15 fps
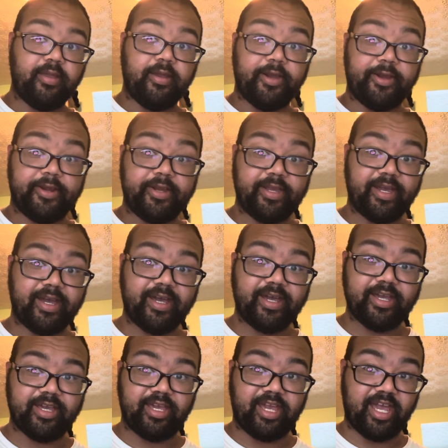All right,
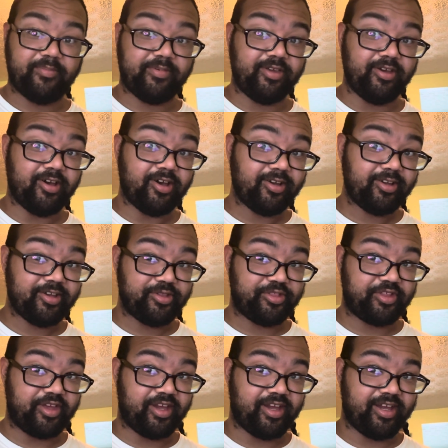hi, happy August,
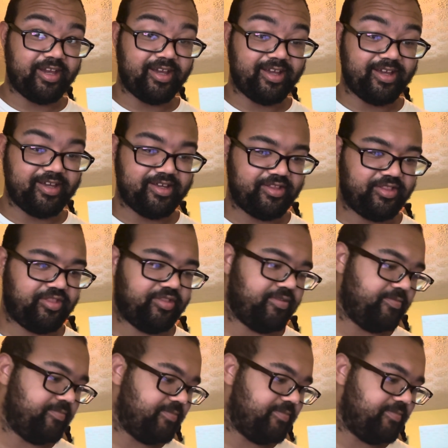guys.